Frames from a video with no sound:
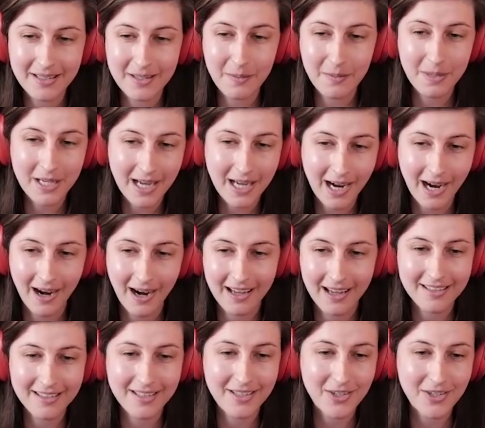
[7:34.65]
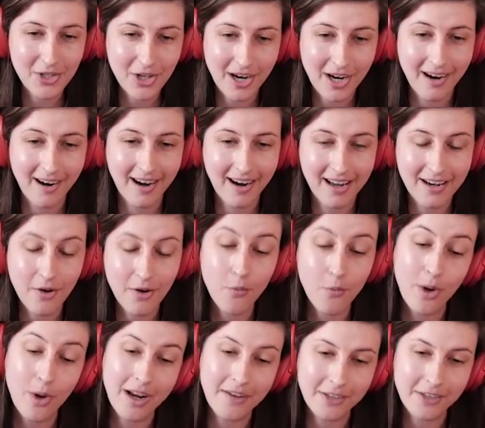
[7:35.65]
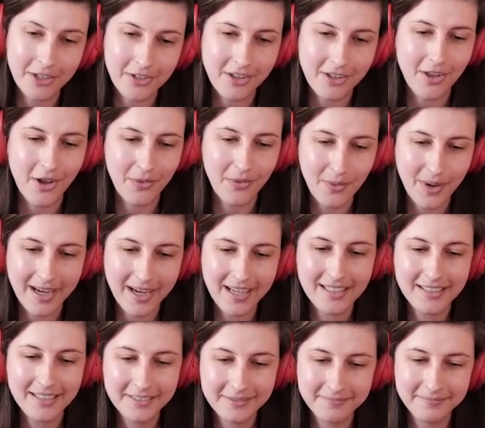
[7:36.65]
to be here and to share kind of what I've learned along the way.